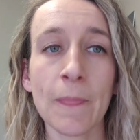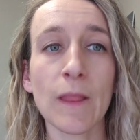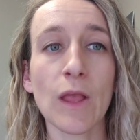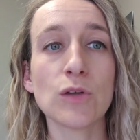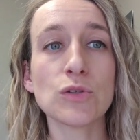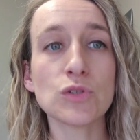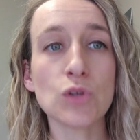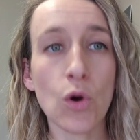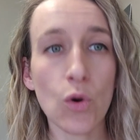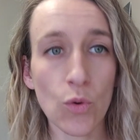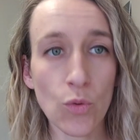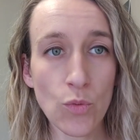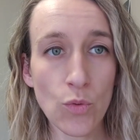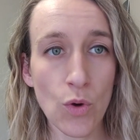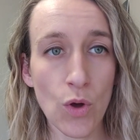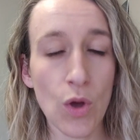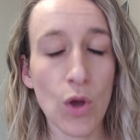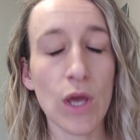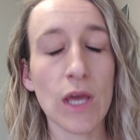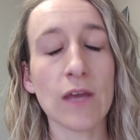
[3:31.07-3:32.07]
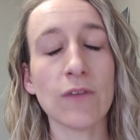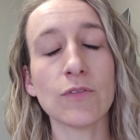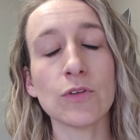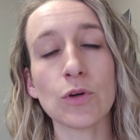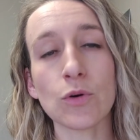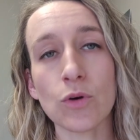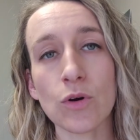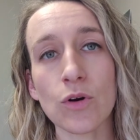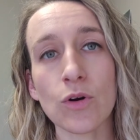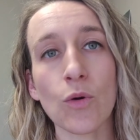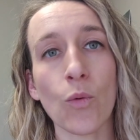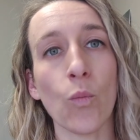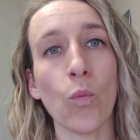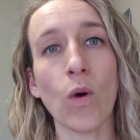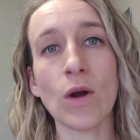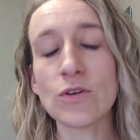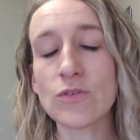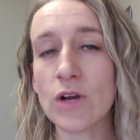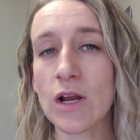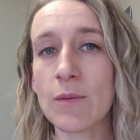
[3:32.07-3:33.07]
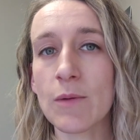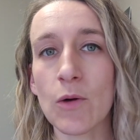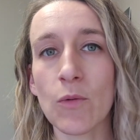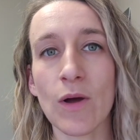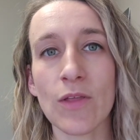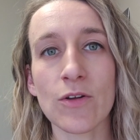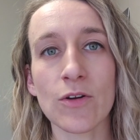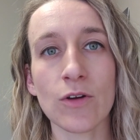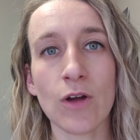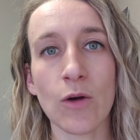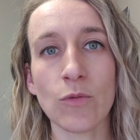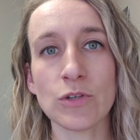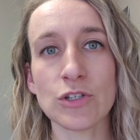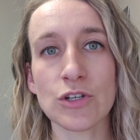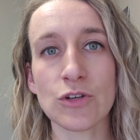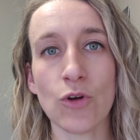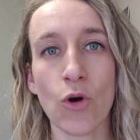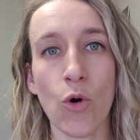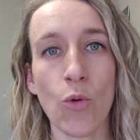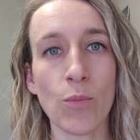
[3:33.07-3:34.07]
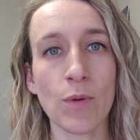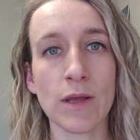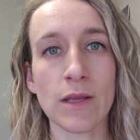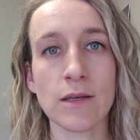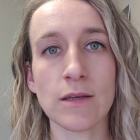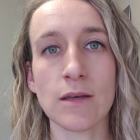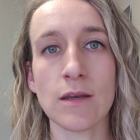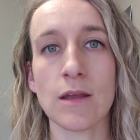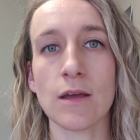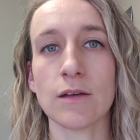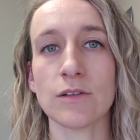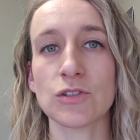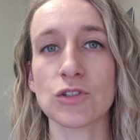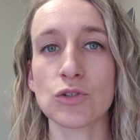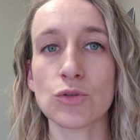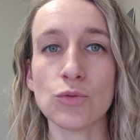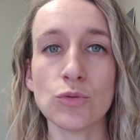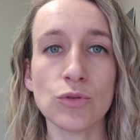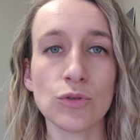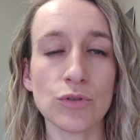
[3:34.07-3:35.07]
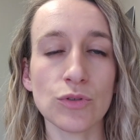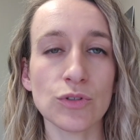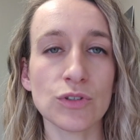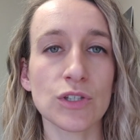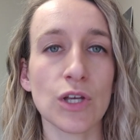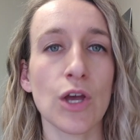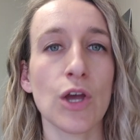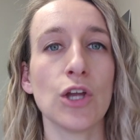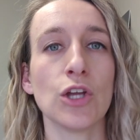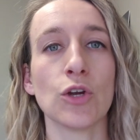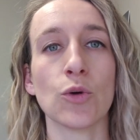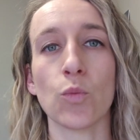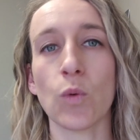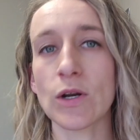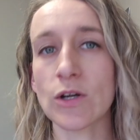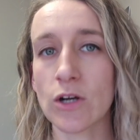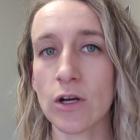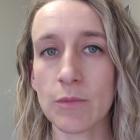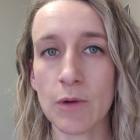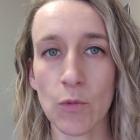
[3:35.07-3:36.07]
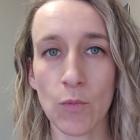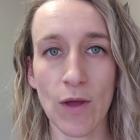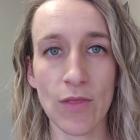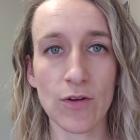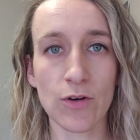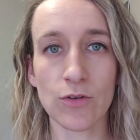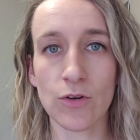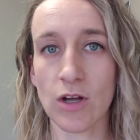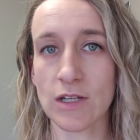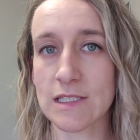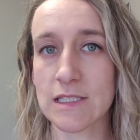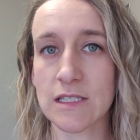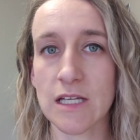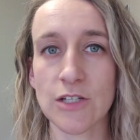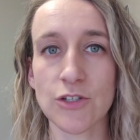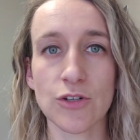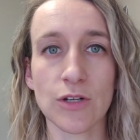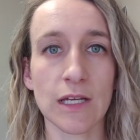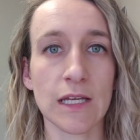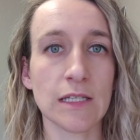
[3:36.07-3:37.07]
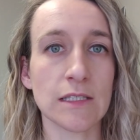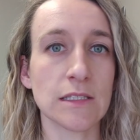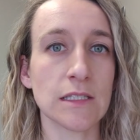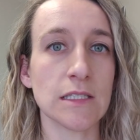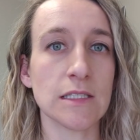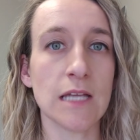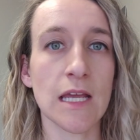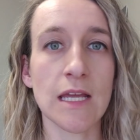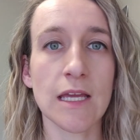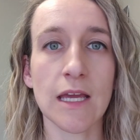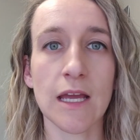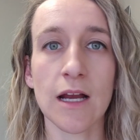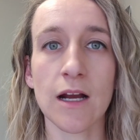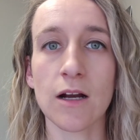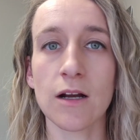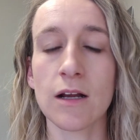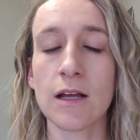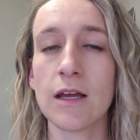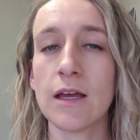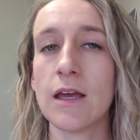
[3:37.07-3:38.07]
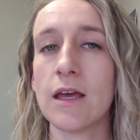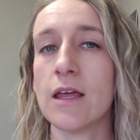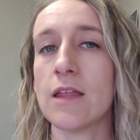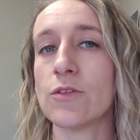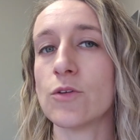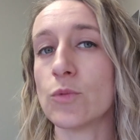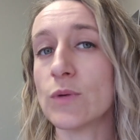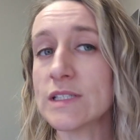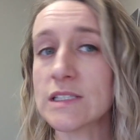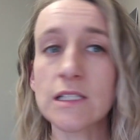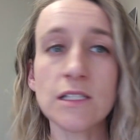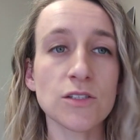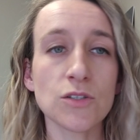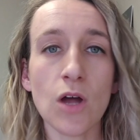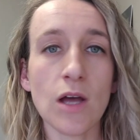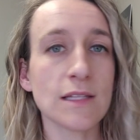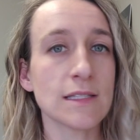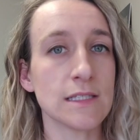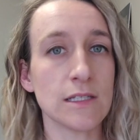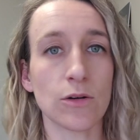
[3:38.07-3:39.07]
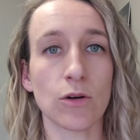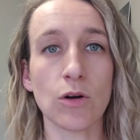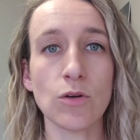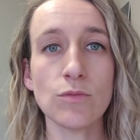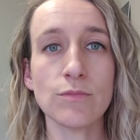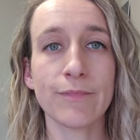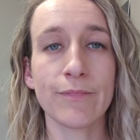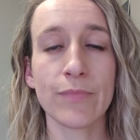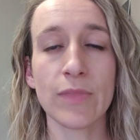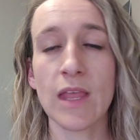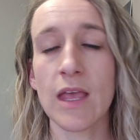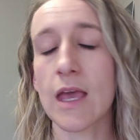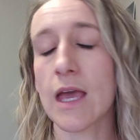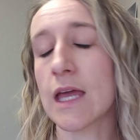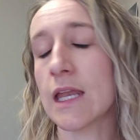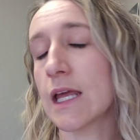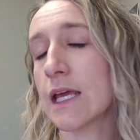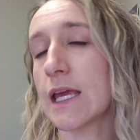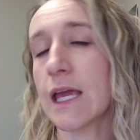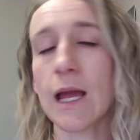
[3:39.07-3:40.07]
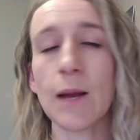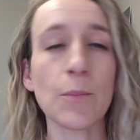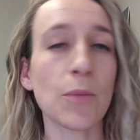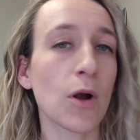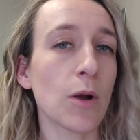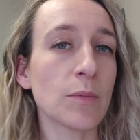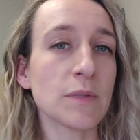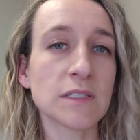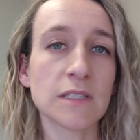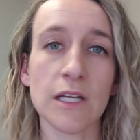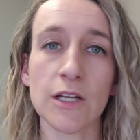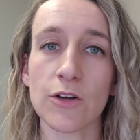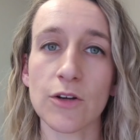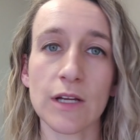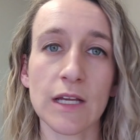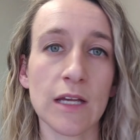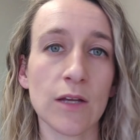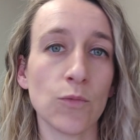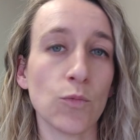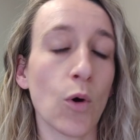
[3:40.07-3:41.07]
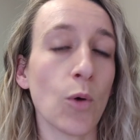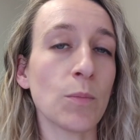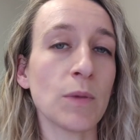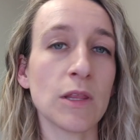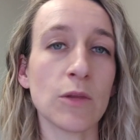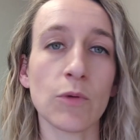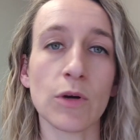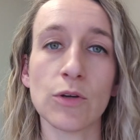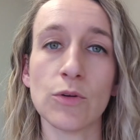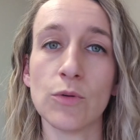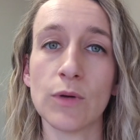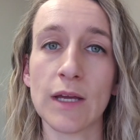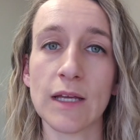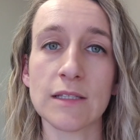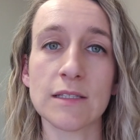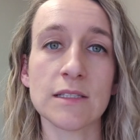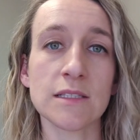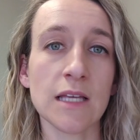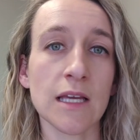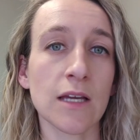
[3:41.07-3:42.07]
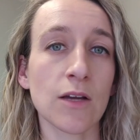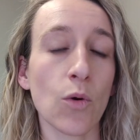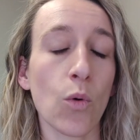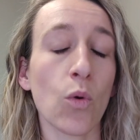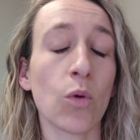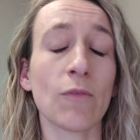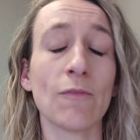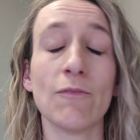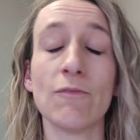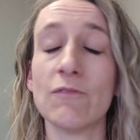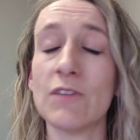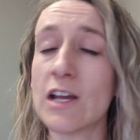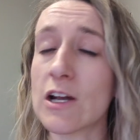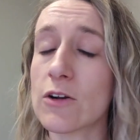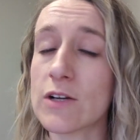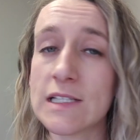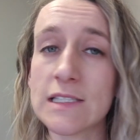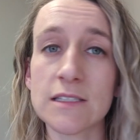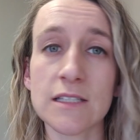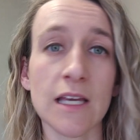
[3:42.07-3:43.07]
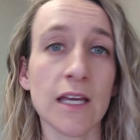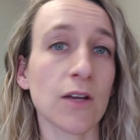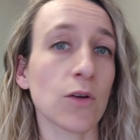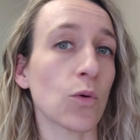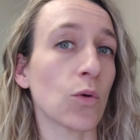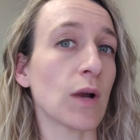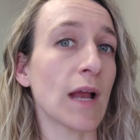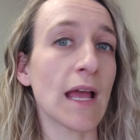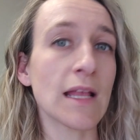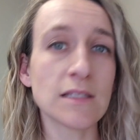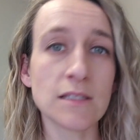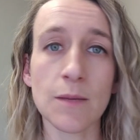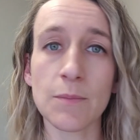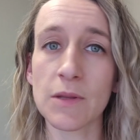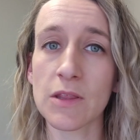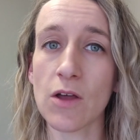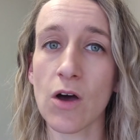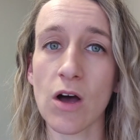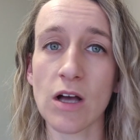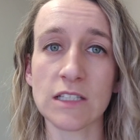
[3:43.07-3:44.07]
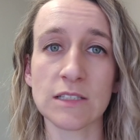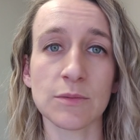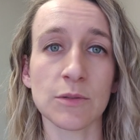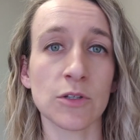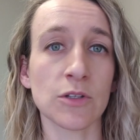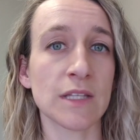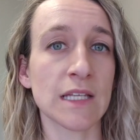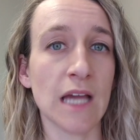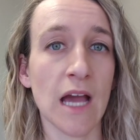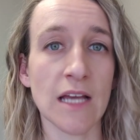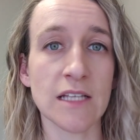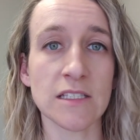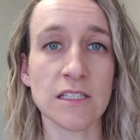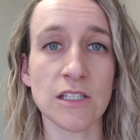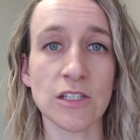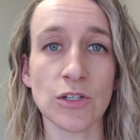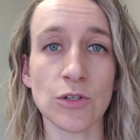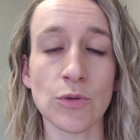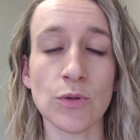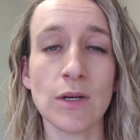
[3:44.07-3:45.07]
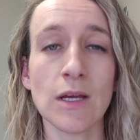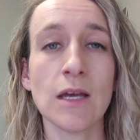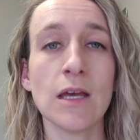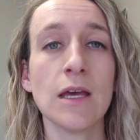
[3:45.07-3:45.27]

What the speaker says: So, if you're wondering about whether or not we should open schools, you're wondering about whether or not to send your kids to daycare, the risk is not zero. And I can't promise that your kid won't be the one who gets sick or very sick or ends up in the hospital or the ICU. You